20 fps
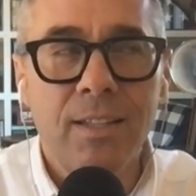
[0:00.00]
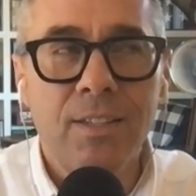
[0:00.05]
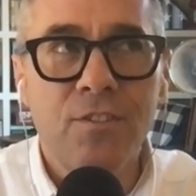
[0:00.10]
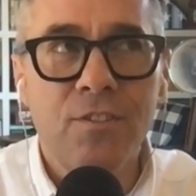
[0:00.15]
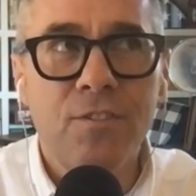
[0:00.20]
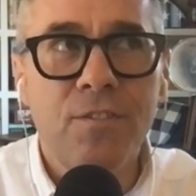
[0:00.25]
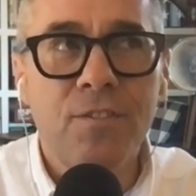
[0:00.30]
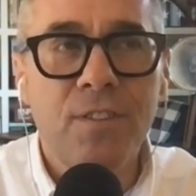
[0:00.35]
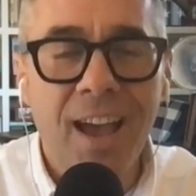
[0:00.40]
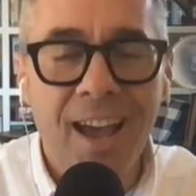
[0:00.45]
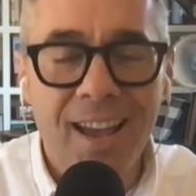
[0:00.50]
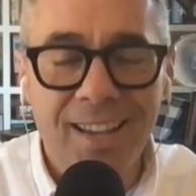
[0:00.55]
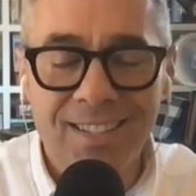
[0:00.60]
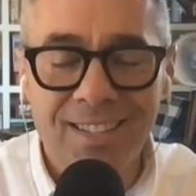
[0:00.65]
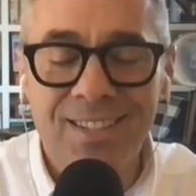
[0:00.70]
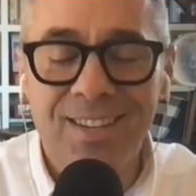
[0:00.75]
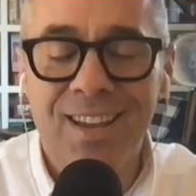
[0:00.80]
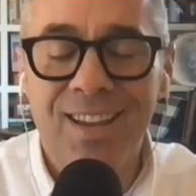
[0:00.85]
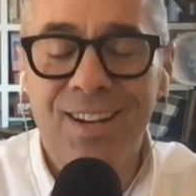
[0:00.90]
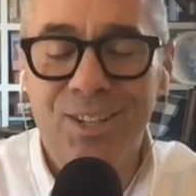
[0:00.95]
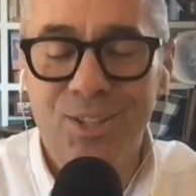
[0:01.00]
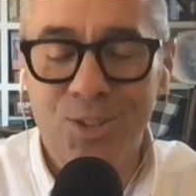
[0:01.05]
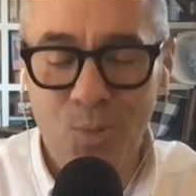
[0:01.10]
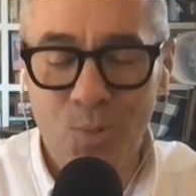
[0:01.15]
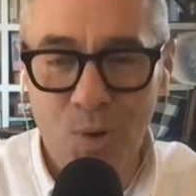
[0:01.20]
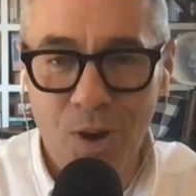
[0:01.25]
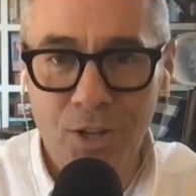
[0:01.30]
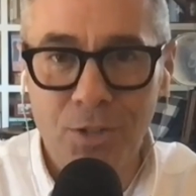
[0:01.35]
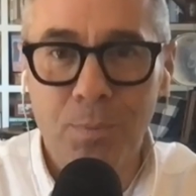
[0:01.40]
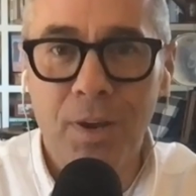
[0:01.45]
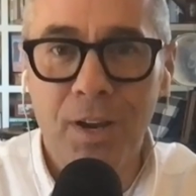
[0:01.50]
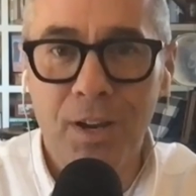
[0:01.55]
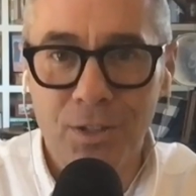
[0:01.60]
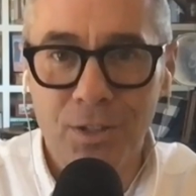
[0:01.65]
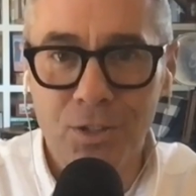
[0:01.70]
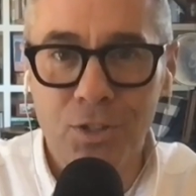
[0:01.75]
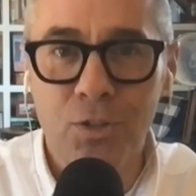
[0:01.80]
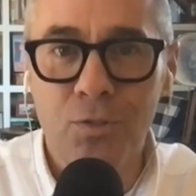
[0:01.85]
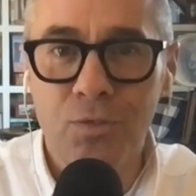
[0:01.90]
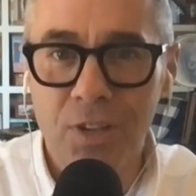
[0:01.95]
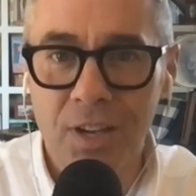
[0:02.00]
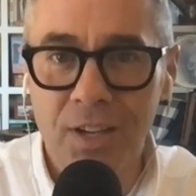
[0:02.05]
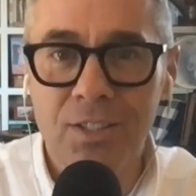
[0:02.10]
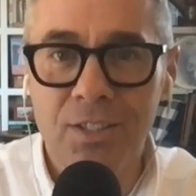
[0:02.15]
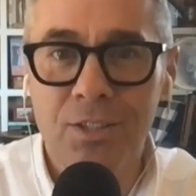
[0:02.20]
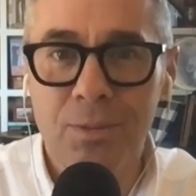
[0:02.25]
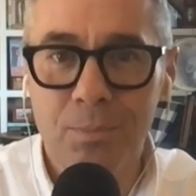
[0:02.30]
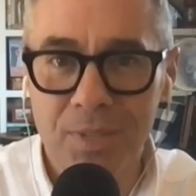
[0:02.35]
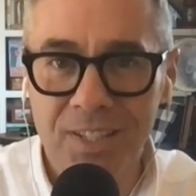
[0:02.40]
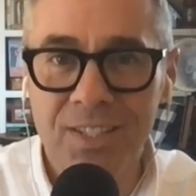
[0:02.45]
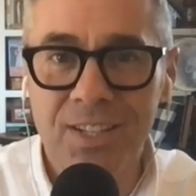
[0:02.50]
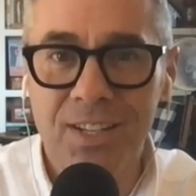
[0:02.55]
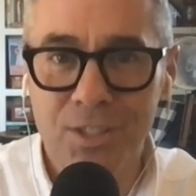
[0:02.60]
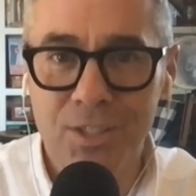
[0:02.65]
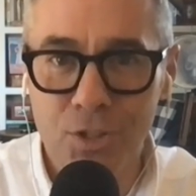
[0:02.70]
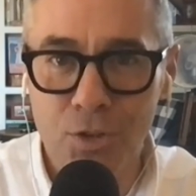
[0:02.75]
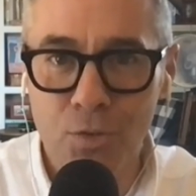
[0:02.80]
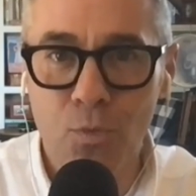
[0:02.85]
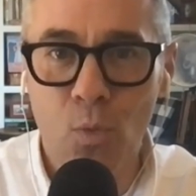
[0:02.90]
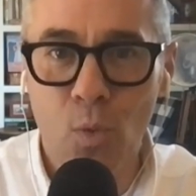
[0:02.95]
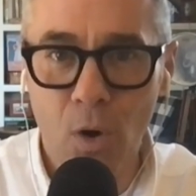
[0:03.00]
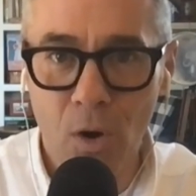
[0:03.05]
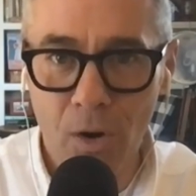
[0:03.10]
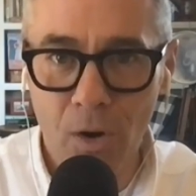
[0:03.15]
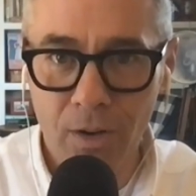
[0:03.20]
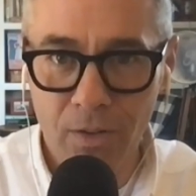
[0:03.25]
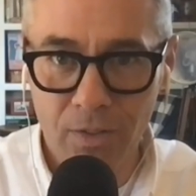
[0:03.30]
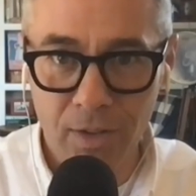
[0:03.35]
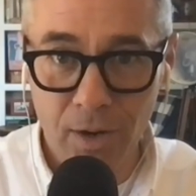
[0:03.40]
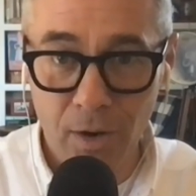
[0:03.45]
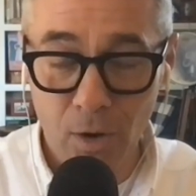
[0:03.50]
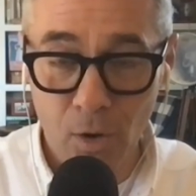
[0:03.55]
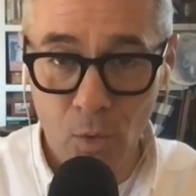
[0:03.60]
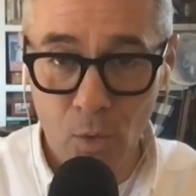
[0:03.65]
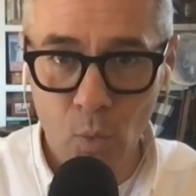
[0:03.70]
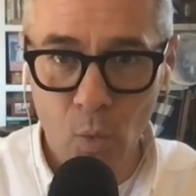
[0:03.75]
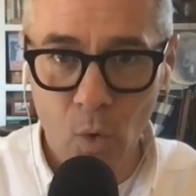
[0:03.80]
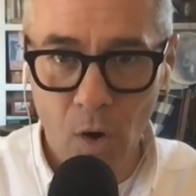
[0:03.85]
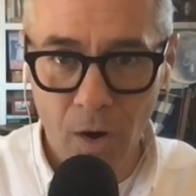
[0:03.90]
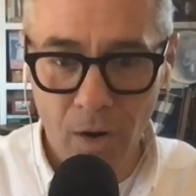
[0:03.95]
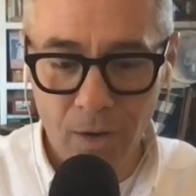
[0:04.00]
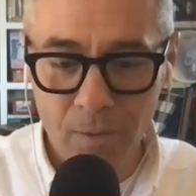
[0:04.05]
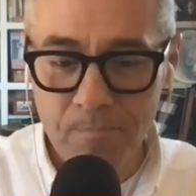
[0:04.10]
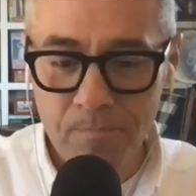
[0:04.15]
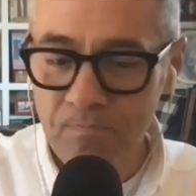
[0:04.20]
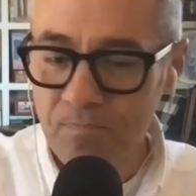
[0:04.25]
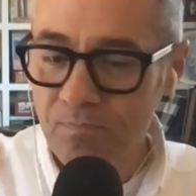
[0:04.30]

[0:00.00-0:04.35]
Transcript: fascinating to watch parents who've done some extensive work, their own work,